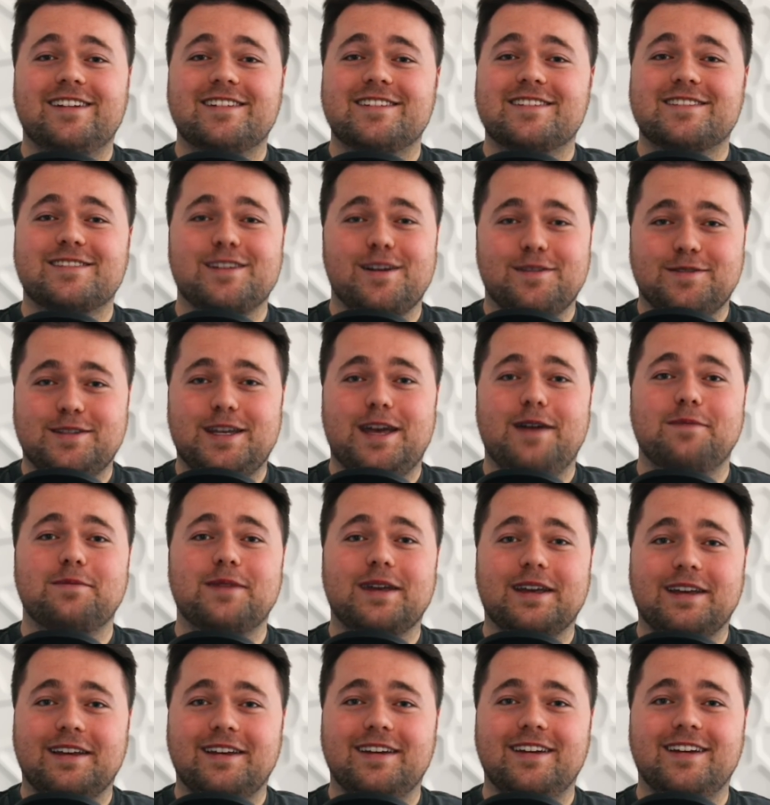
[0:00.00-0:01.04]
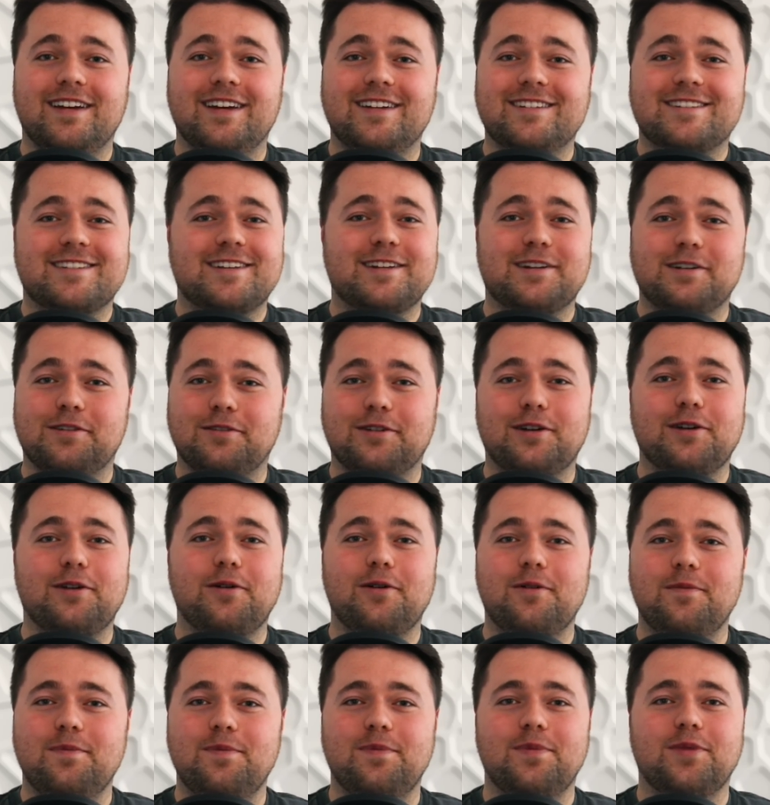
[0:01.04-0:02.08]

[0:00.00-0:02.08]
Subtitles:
stuff's happening. It's getting real.